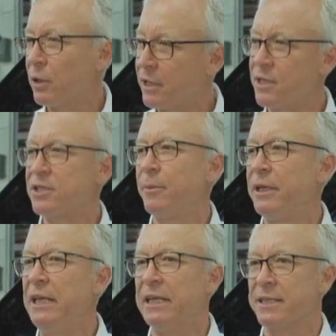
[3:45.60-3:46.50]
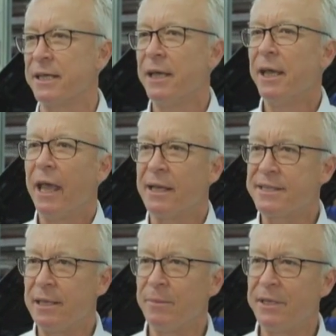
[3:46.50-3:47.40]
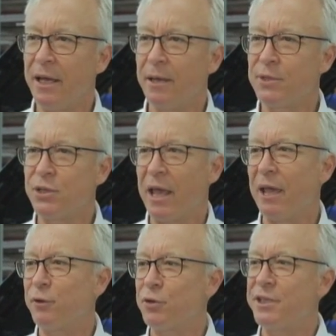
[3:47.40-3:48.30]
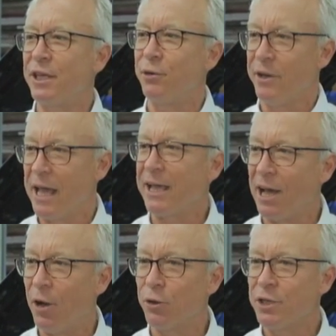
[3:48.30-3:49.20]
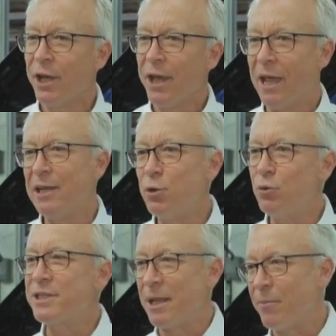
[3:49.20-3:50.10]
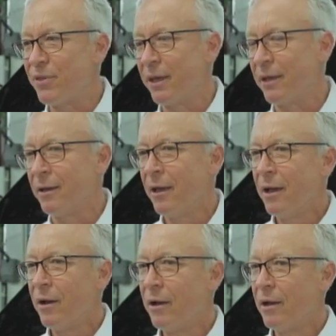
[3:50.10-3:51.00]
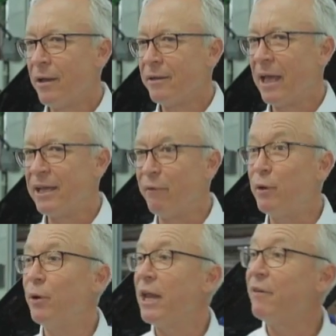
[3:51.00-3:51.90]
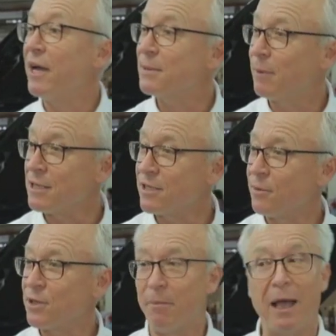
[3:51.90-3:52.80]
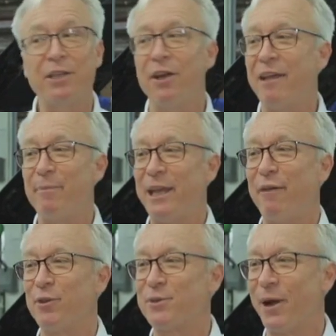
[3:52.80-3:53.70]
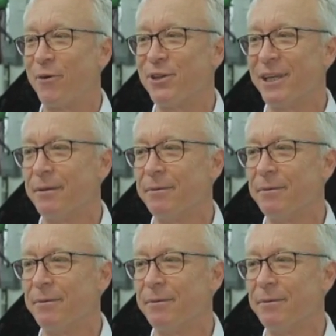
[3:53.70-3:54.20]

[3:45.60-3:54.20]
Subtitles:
what customer needed. And sometimes you have to stick your neck out and do something that if you would have asked customers might not have been their first priority.